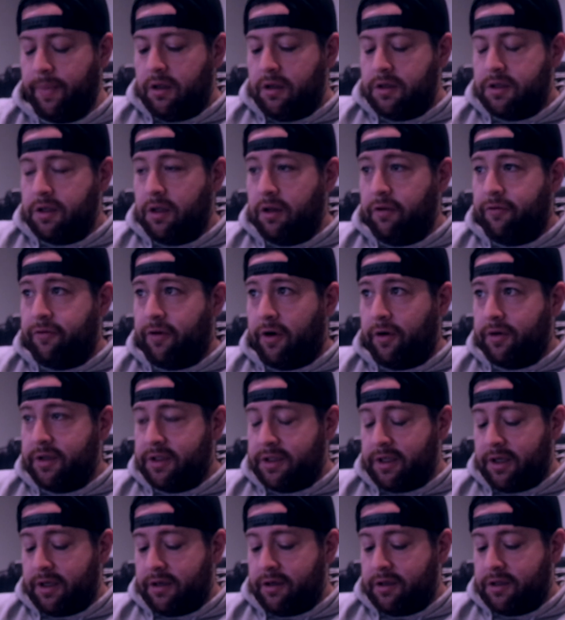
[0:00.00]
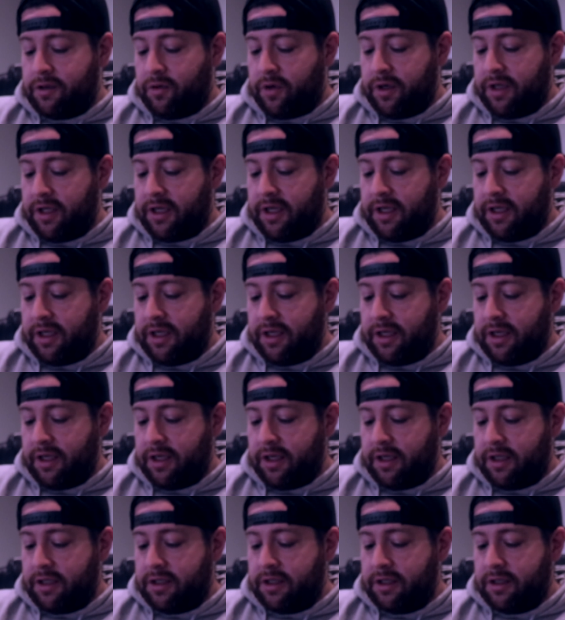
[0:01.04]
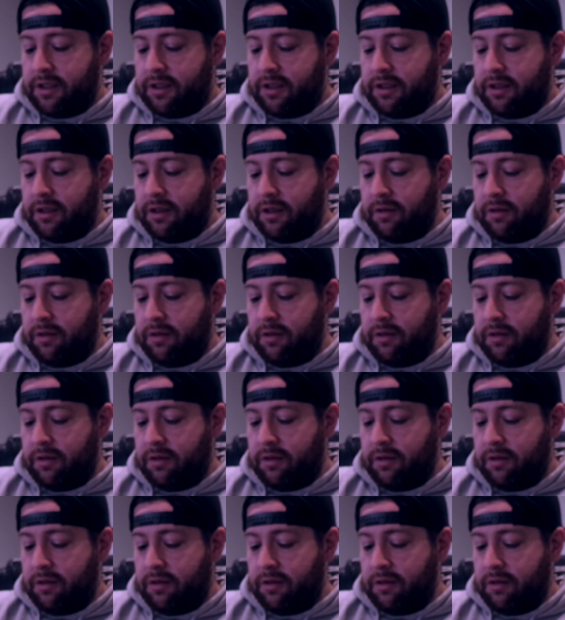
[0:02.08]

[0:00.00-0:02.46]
So the phone is 128 gigs,